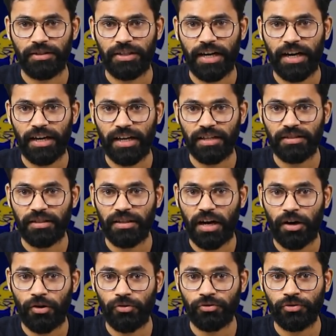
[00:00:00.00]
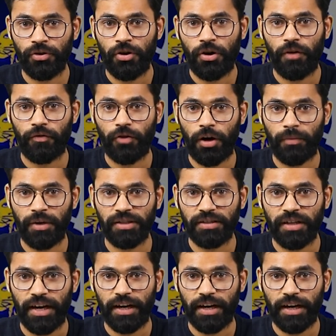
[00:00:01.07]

she addressed the House of Commons